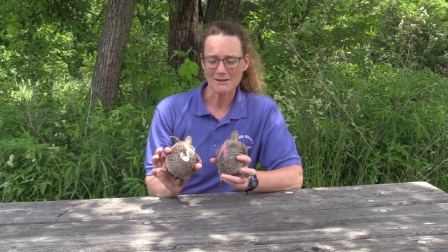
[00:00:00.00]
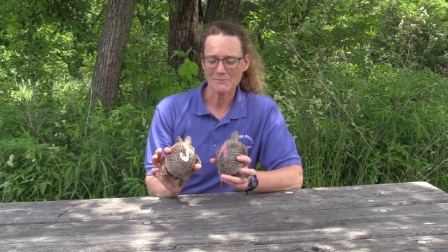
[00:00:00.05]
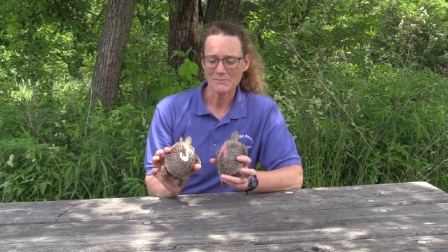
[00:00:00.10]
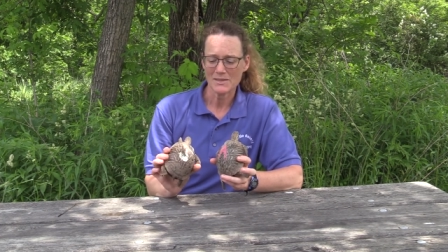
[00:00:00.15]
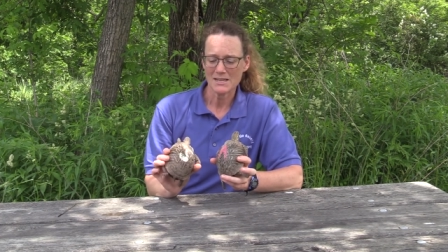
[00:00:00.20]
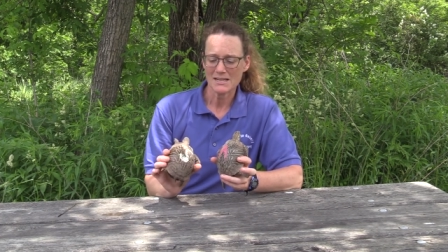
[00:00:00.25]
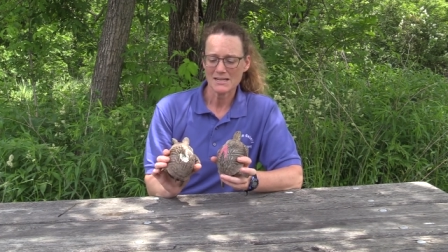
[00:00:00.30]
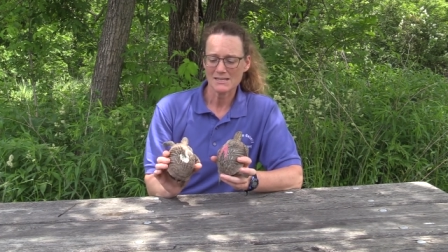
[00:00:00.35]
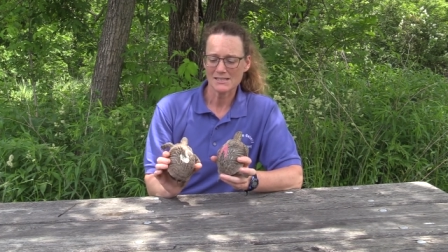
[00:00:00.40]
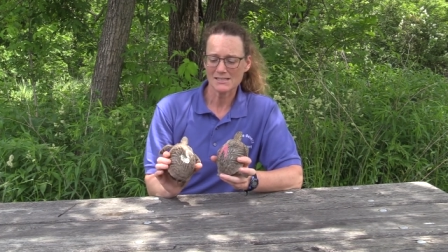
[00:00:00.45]

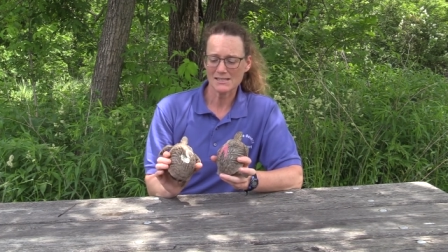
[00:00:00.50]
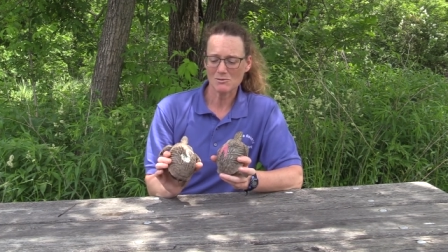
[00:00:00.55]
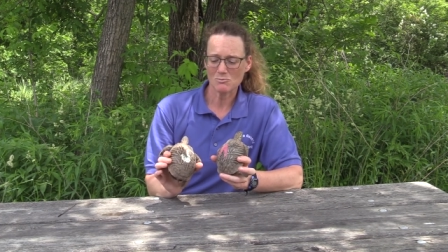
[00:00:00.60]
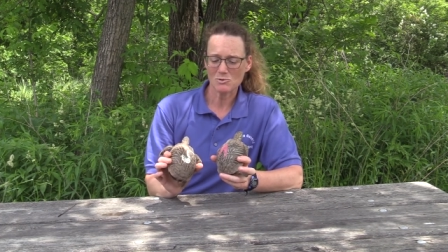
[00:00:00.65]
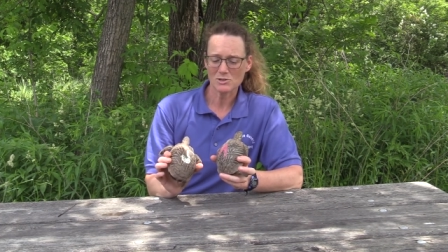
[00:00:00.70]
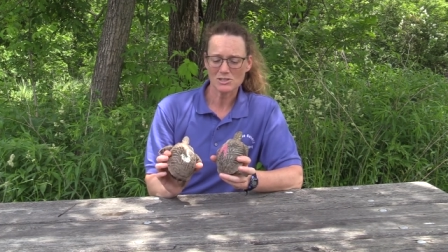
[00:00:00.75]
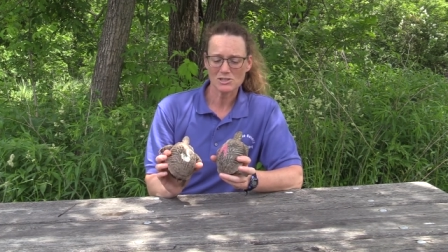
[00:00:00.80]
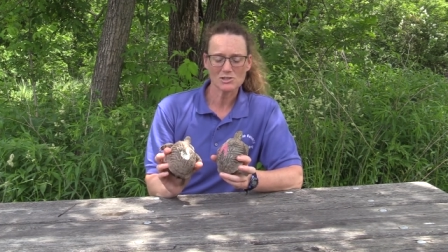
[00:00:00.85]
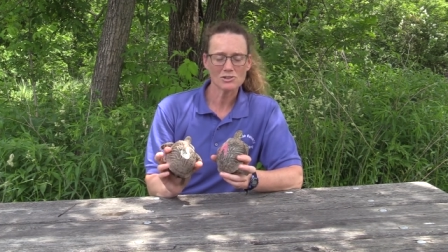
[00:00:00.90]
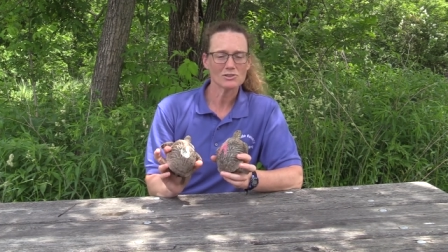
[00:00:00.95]

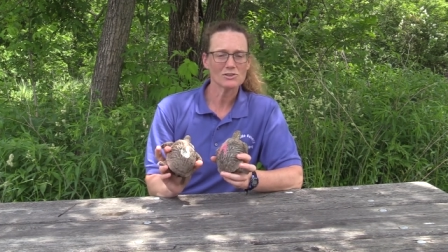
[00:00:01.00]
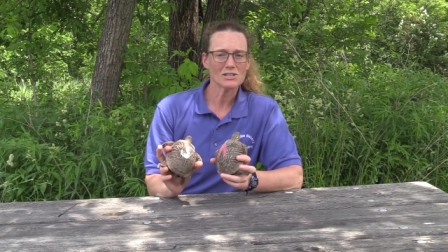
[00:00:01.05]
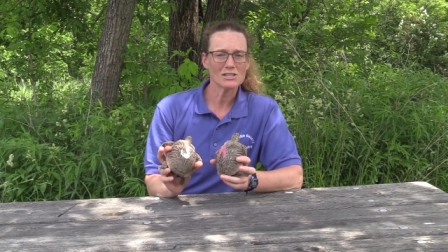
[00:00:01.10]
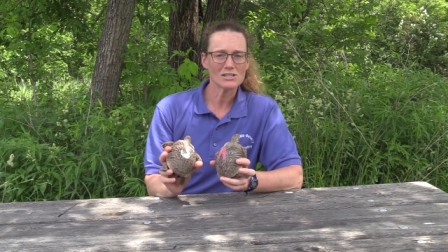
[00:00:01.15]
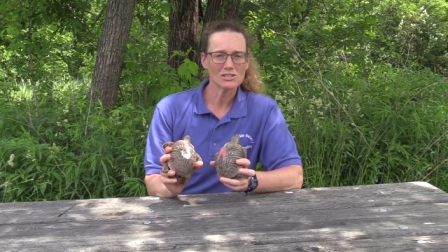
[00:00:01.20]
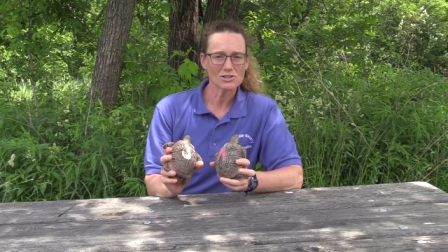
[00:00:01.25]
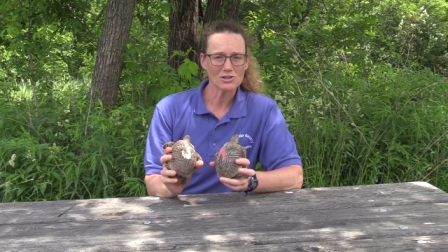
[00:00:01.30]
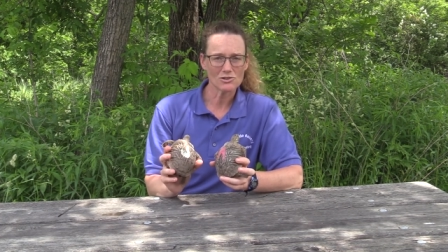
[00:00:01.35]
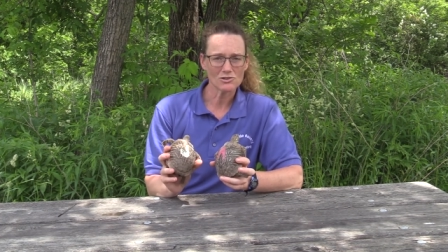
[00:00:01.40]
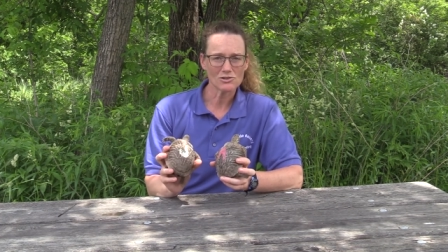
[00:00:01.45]
Someone took
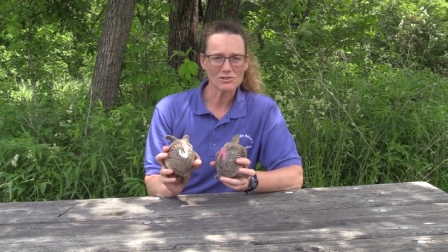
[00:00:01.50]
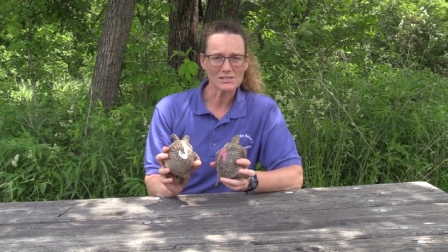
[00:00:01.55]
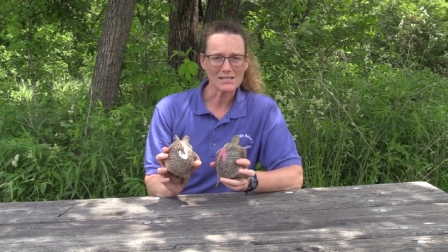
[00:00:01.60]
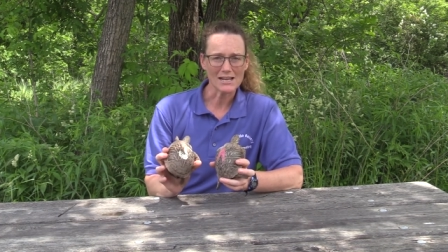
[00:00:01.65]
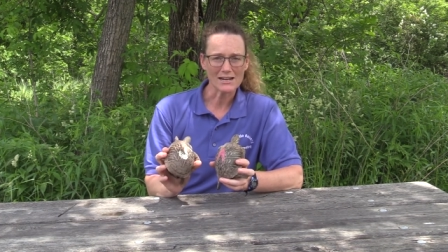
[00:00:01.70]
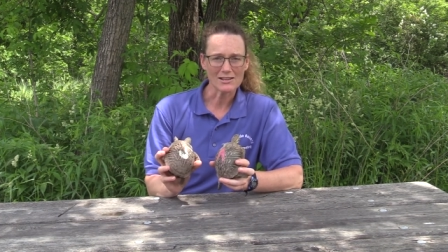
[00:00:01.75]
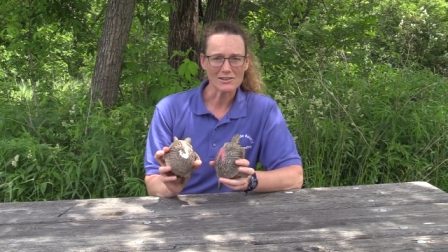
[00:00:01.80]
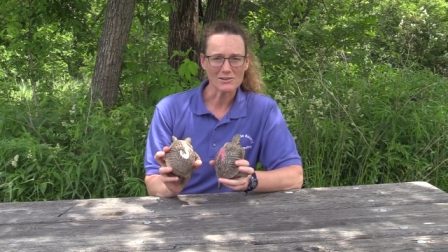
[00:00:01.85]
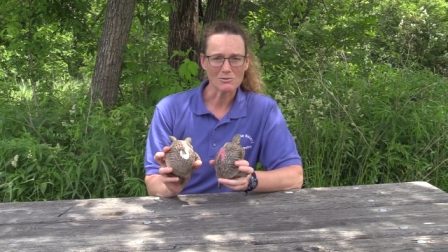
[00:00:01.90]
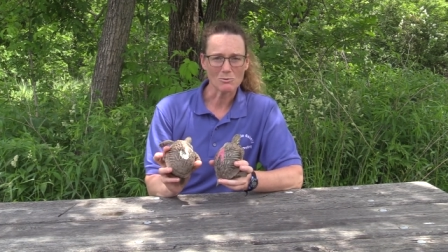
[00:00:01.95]
these turtles
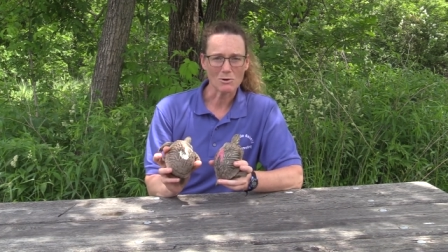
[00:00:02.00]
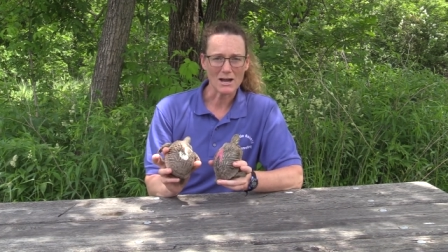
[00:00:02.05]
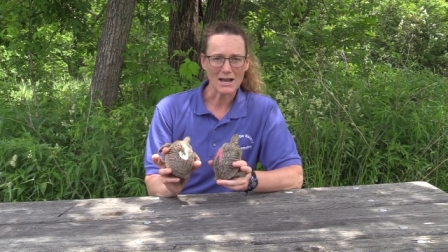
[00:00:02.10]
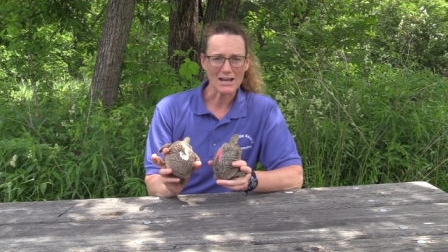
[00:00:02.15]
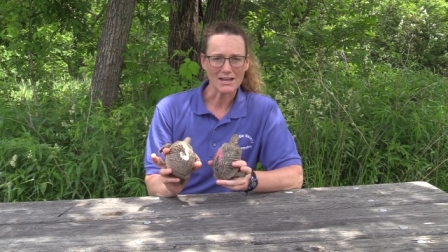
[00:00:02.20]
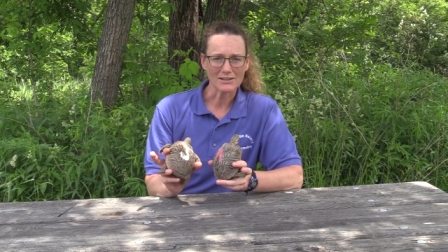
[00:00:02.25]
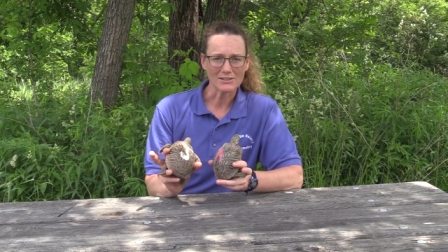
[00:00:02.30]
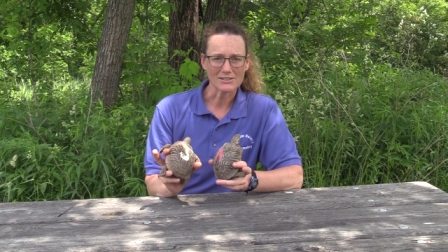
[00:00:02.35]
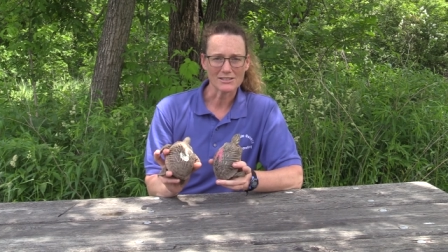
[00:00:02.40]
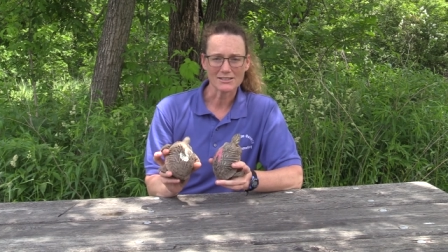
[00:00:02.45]
out of the
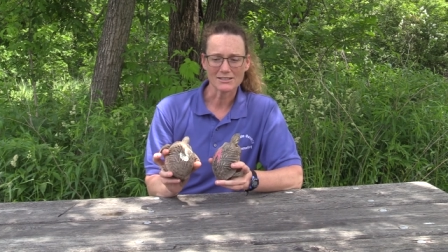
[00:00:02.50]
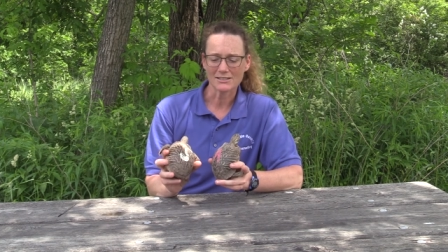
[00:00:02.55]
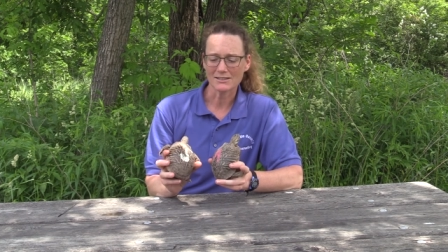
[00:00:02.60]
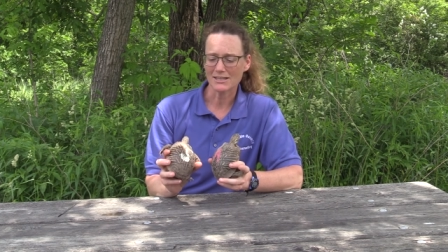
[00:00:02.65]
wild.